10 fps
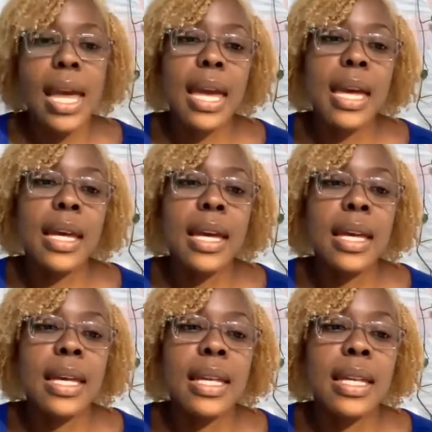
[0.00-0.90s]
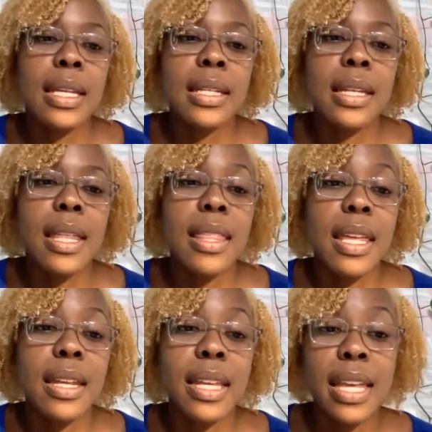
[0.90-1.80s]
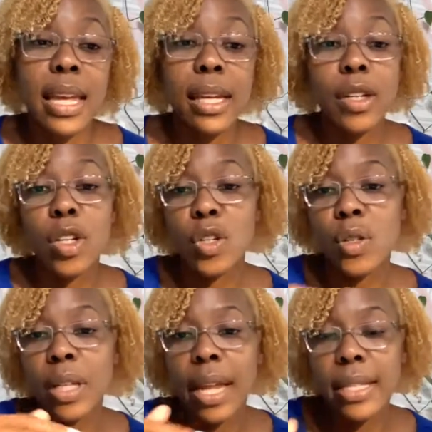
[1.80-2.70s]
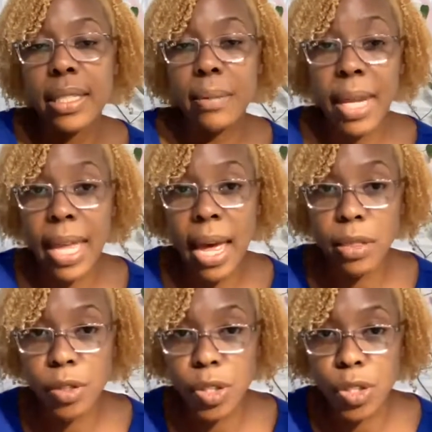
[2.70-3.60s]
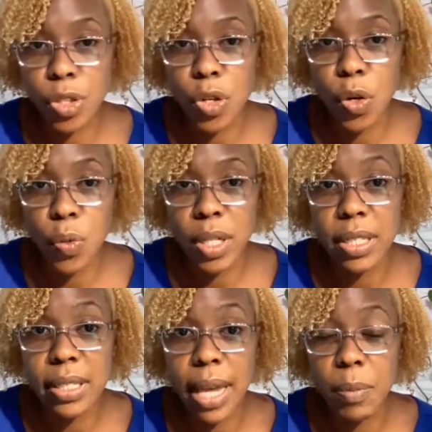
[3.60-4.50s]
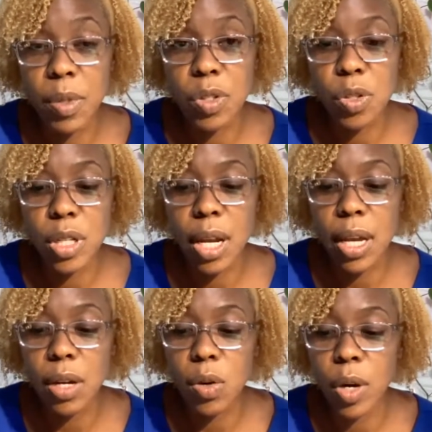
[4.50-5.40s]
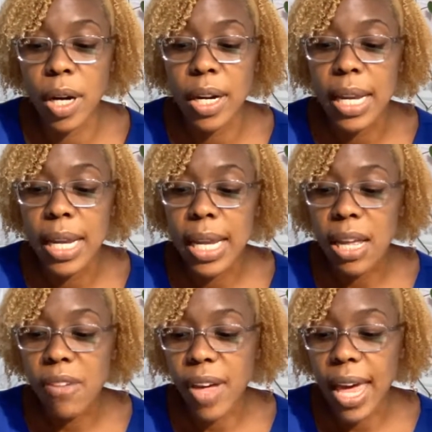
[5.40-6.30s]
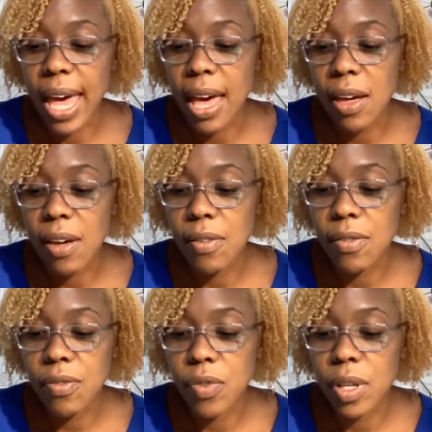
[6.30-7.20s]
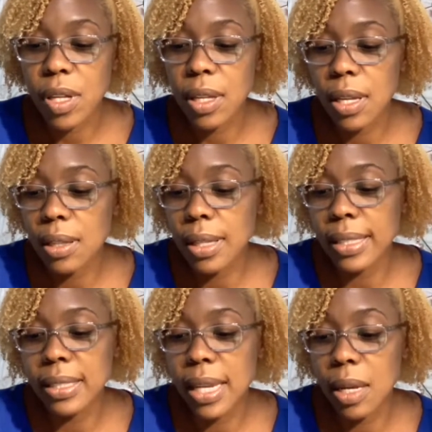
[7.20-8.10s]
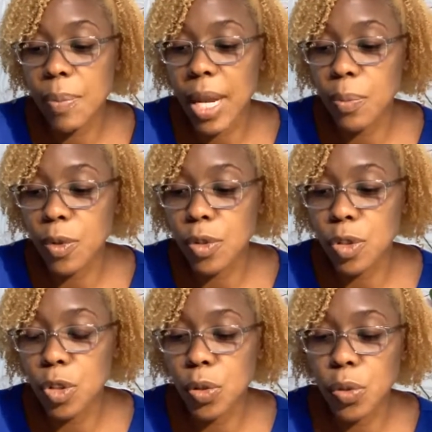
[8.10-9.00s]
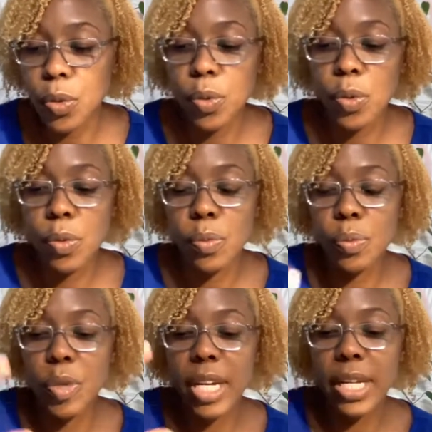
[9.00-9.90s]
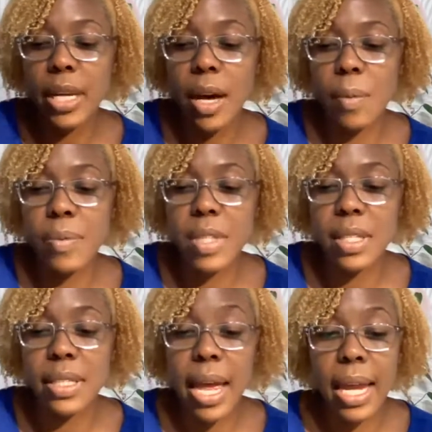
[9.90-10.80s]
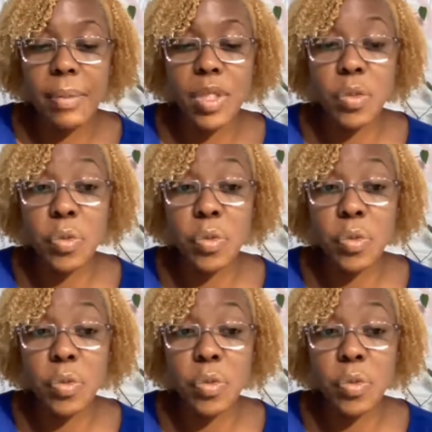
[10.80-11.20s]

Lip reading: And then again, utilizing my calendar to know when assignments are done, or if I have, let's say, a paper due, breaking up the time to